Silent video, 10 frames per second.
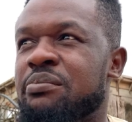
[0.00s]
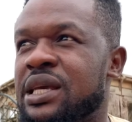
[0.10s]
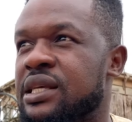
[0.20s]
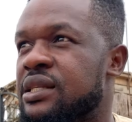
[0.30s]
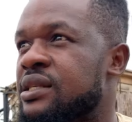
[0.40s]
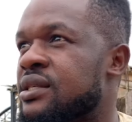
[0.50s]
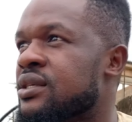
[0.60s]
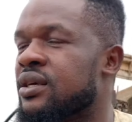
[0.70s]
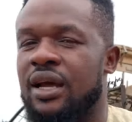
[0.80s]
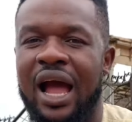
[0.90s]
means
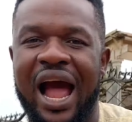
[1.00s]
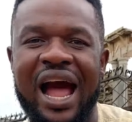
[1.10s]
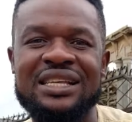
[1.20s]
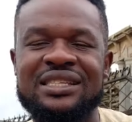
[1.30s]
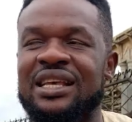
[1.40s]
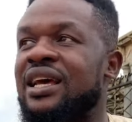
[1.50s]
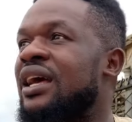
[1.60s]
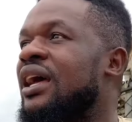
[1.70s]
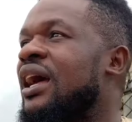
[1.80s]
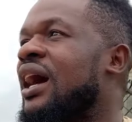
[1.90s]
as
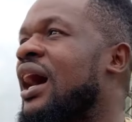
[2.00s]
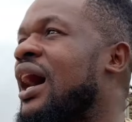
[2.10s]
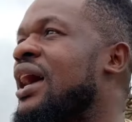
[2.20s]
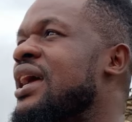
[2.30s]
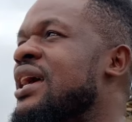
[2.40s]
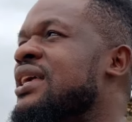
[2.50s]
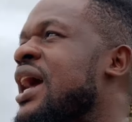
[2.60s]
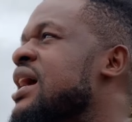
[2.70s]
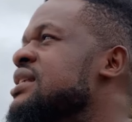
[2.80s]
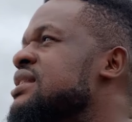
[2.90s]

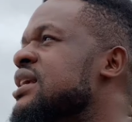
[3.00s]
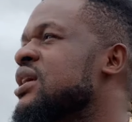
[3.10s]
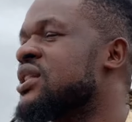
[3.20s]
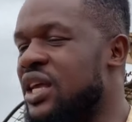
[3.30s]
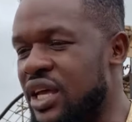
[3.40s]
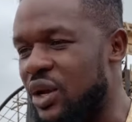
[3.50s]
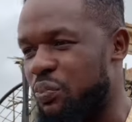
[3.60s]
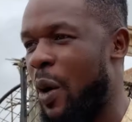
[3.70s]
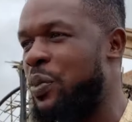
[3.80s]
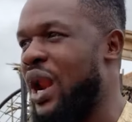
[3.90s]
against the
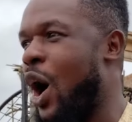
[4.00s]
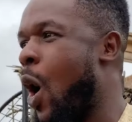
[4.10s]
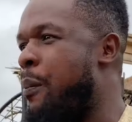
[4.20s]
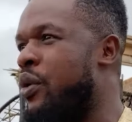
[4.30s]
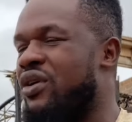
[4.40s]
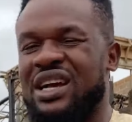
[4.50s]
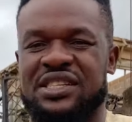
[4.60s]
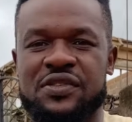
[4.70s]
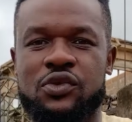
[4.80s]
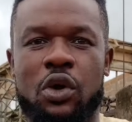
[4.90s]
Popular or
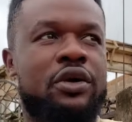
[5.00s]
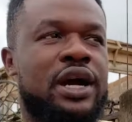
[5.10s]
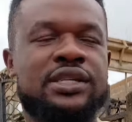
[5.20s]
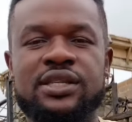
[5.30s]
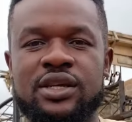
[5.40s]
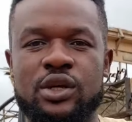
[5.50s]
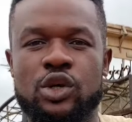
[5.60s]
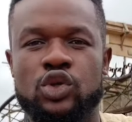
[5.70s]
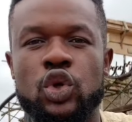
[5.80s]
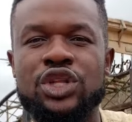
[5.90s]
Progressive Congress
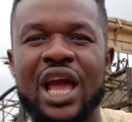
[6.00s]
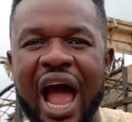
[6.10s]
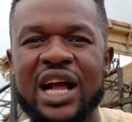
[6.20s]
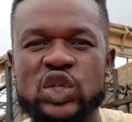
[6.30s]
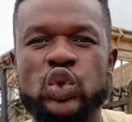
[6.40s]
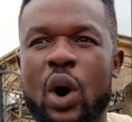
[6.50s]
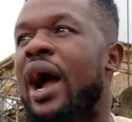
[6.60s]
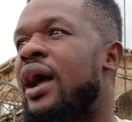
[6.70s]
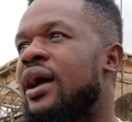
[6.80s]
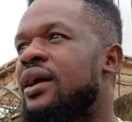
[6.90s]
to the
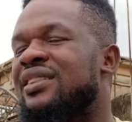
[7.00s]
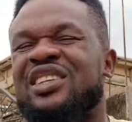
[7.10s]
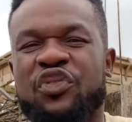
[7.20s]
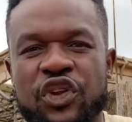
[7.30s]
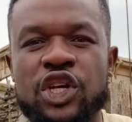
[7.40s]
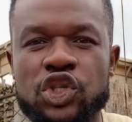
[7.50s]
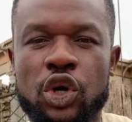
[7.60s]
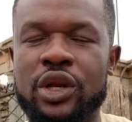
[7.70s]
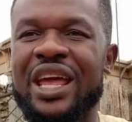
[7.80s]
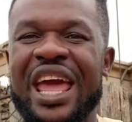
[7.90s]
actual
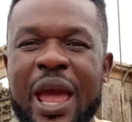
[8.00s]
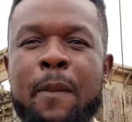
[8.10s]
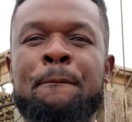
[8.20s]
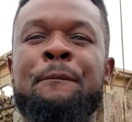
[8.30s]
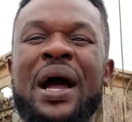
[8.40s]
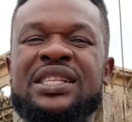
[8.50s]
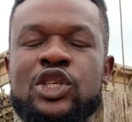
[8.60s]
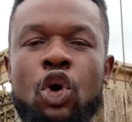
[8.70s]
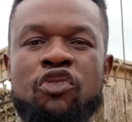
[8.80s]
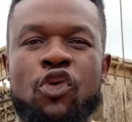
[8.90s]
definition, a
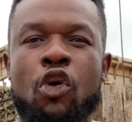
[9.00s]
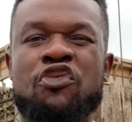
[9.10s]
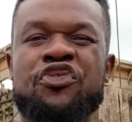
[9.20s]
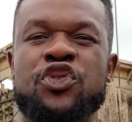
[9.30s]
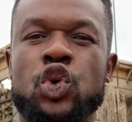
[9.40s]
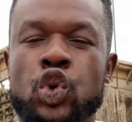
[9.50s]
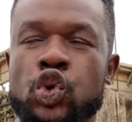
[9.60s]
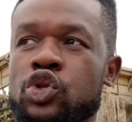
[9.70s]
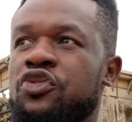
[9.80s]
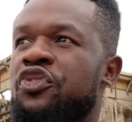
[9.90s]
party of
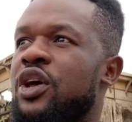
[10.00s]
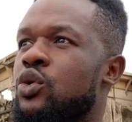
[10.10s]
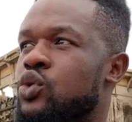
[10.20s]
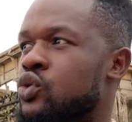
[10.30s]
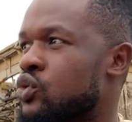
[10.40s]
confused fellows.